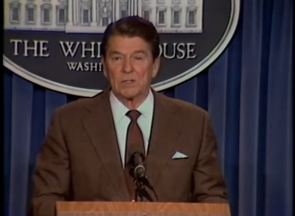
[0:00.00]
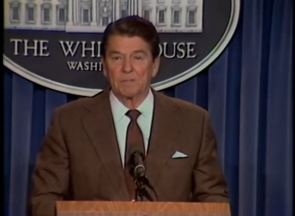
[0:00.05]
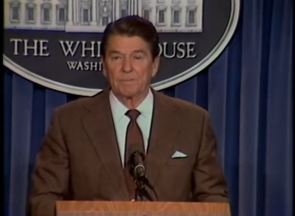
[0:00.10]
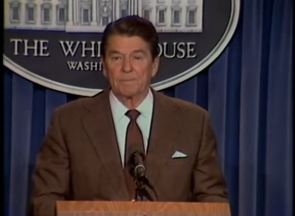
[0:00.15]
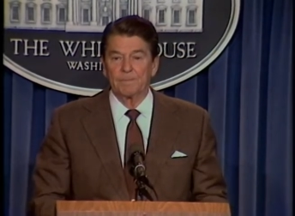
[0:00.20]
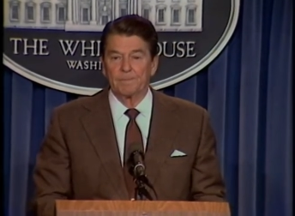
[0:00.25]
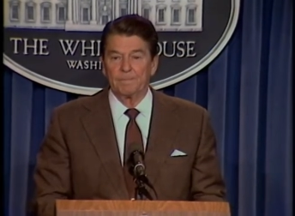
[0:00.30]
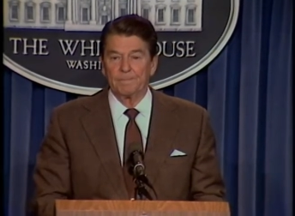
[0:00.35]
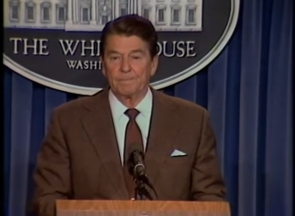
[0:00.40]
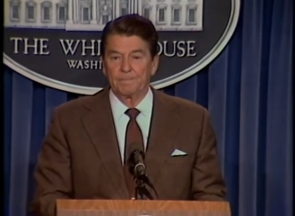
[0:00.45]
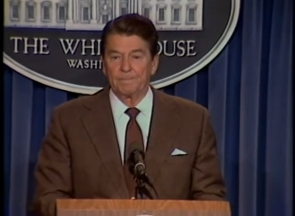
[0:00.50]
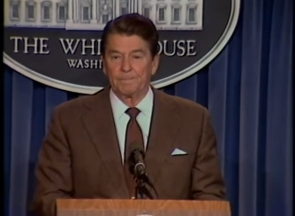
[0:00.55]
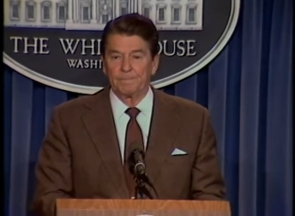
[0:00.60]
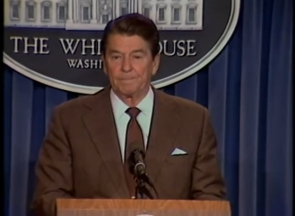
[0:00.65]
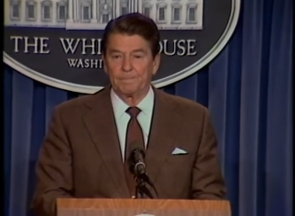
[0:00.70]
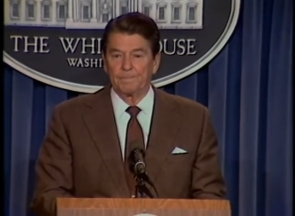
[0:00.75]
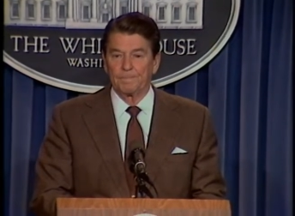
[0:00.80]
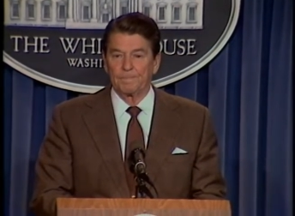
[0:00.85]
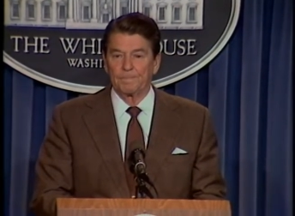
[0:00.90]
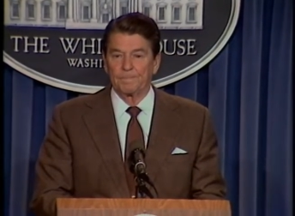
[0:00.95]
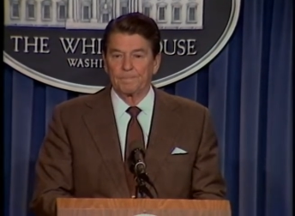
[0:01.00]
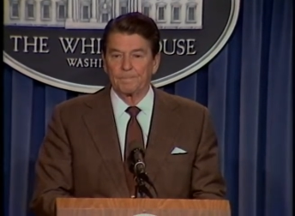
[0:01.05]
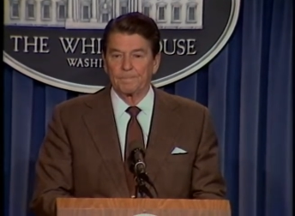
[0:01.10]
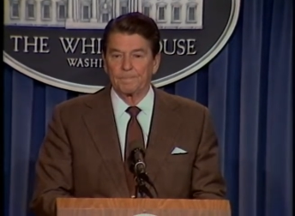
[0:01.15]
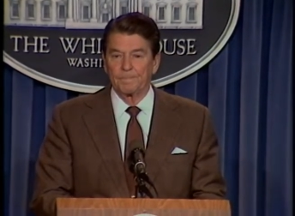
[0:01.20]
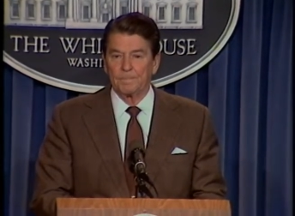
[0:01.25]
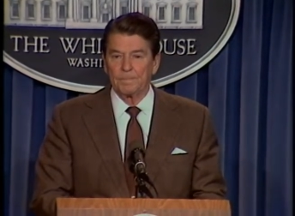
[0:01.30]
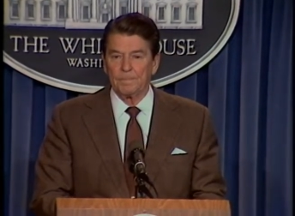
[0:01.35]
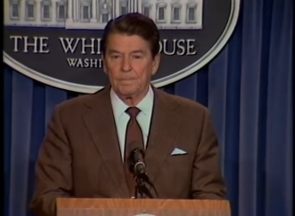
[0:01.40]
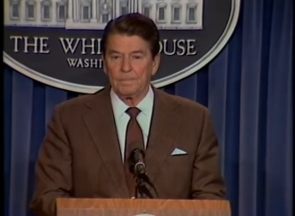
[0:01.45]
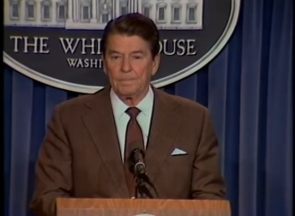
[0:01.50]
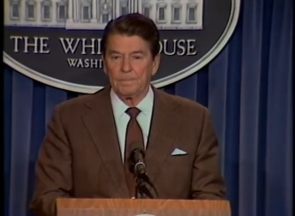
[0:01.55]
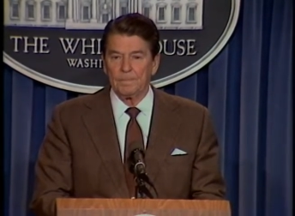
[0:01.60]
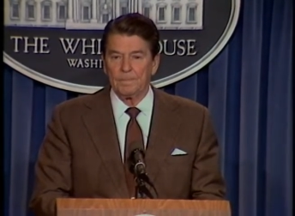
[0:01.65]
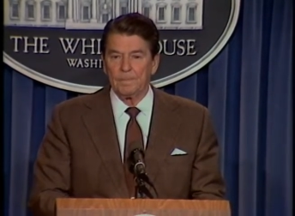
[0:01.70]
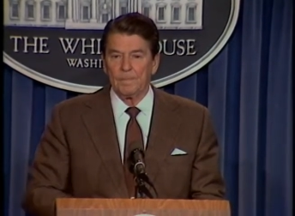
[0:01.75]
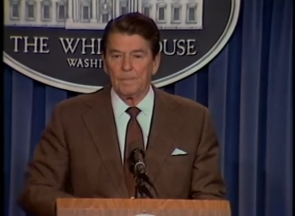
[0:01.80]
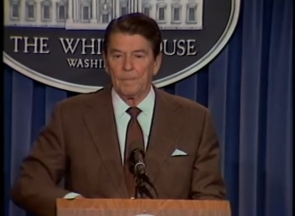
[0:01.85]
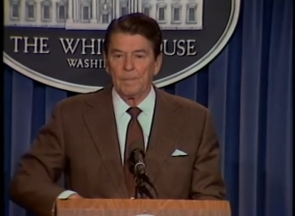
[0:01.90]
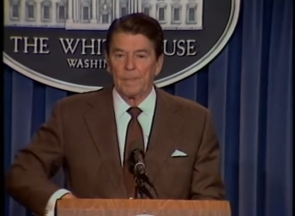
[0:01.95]
What's the incentive for the Nicaraguan
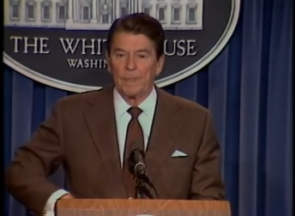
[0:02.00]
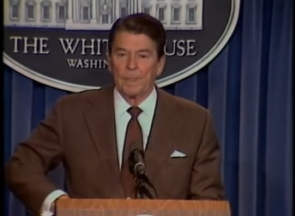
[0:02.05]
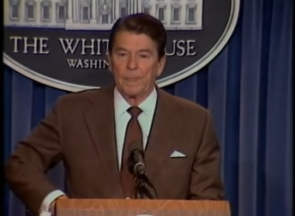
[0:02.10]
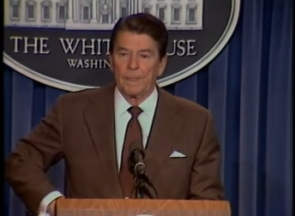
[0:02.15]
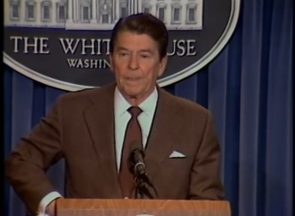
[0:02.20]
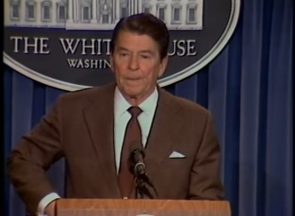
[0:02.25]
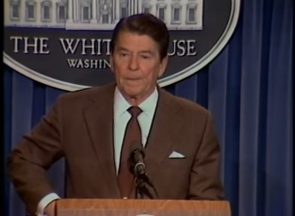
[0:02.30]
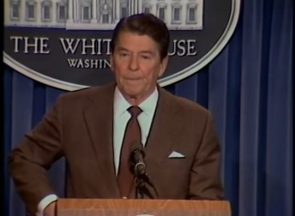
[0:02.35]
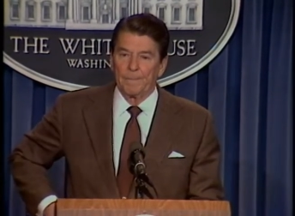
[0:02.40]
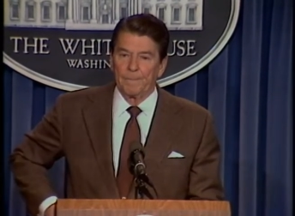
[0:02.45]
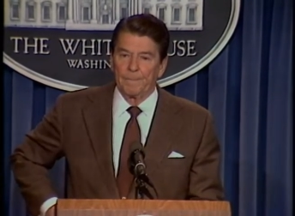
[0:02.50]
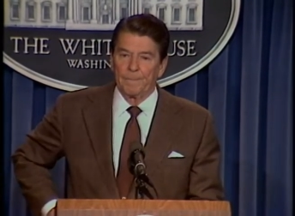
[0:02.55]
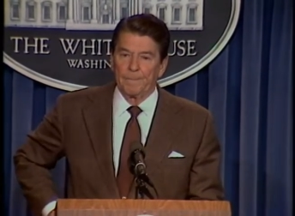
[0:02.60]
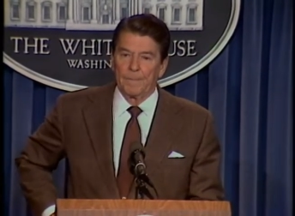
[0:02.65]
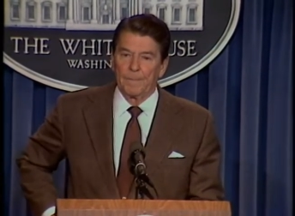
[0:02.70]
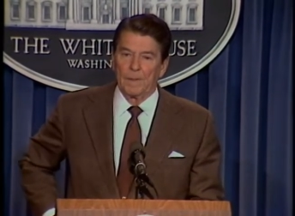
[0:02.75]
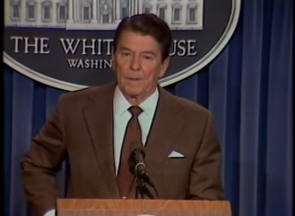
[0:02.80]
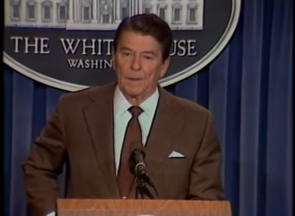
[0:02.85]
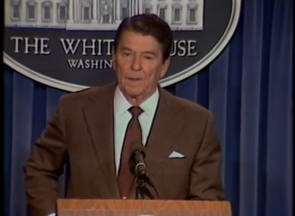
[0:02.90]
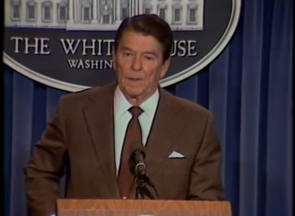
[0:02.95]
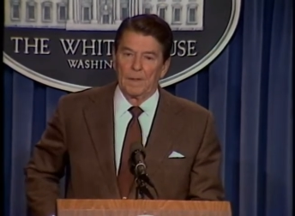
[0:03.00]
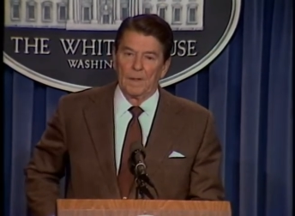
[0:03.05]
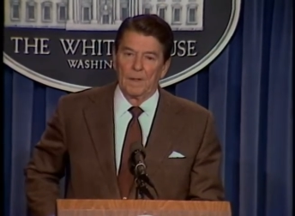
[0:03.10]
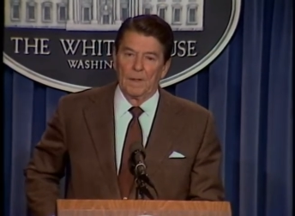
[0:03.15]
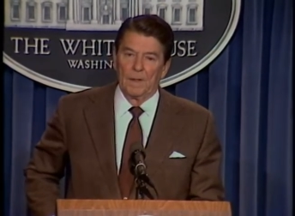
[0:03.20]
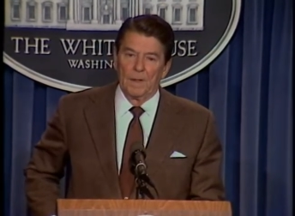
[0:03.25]
government, Mr. President?